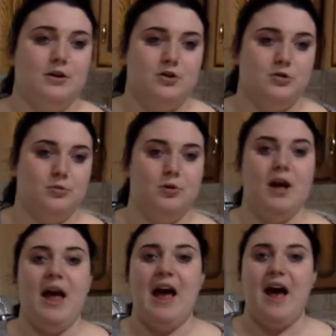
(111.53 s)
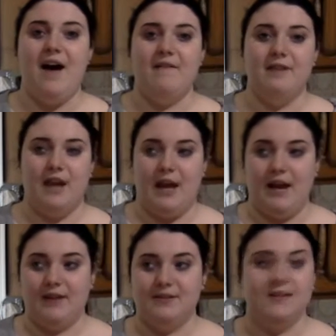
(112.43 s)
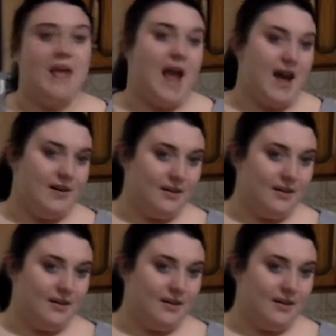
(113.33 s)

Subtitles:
you have a sedan